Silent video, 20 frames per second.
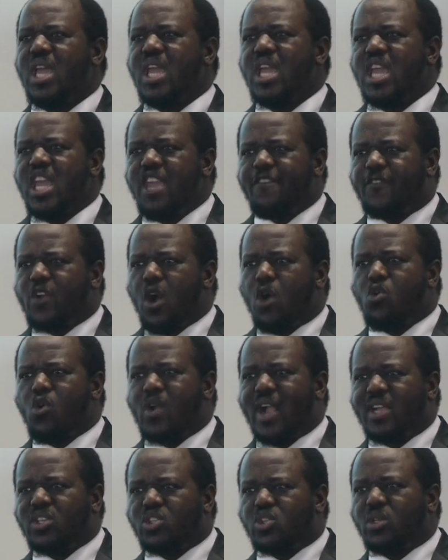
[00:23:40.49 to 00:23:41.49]
If Google
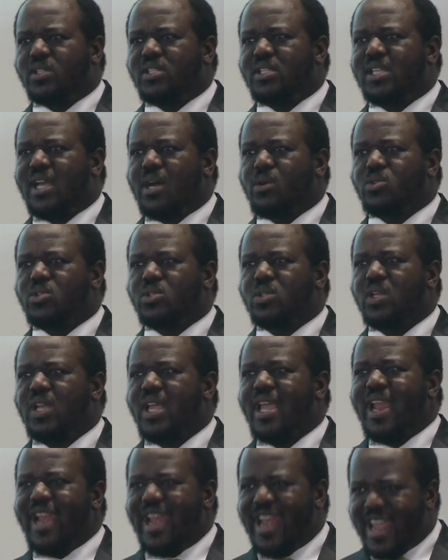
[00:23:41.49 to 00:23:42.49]
can sort it out,
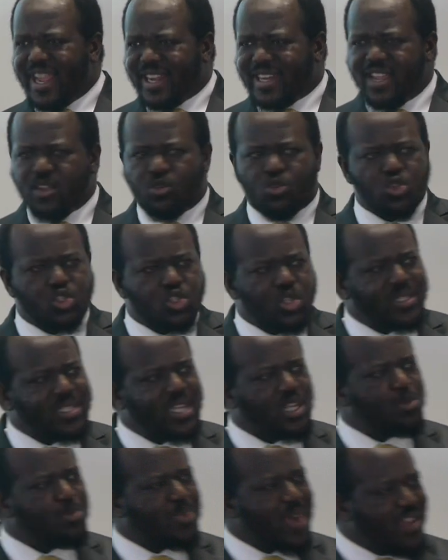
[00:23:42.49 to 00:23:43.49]
LinkedIn could sort
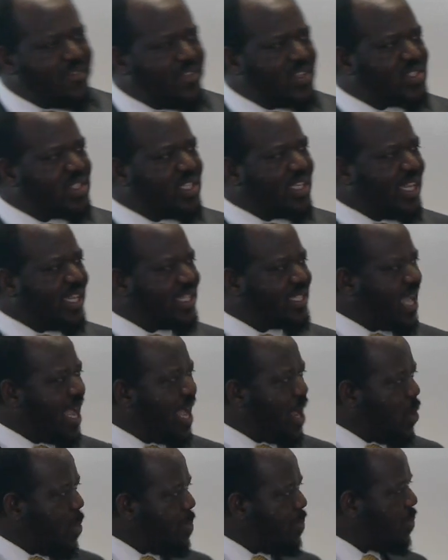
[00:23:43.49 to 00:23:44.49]
out privacy data
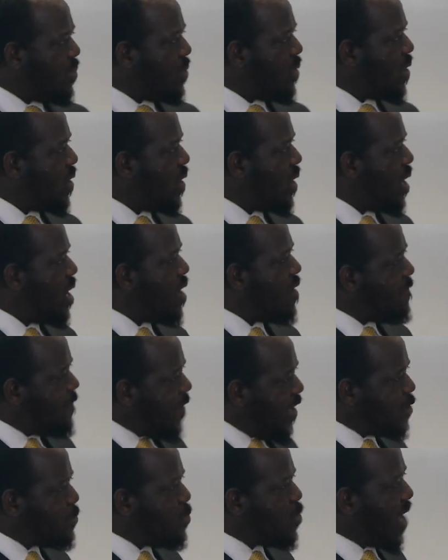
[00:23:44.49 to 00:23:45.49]
help.
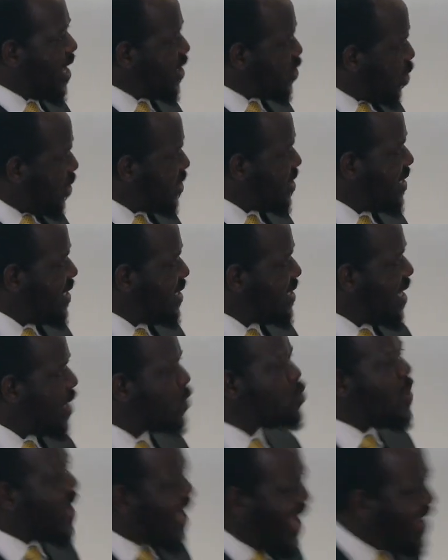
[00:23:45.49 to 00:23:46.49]
Facebook are sorting it out.
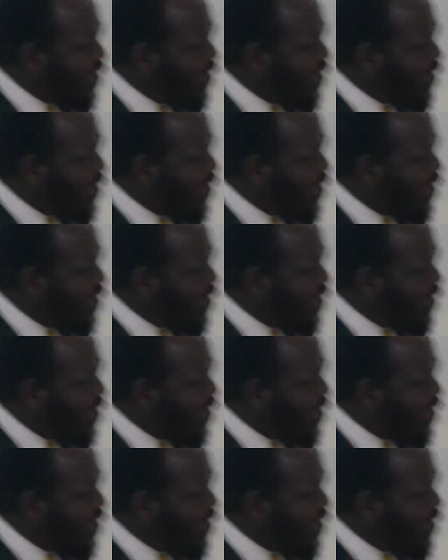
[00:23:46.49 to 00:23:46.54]
We can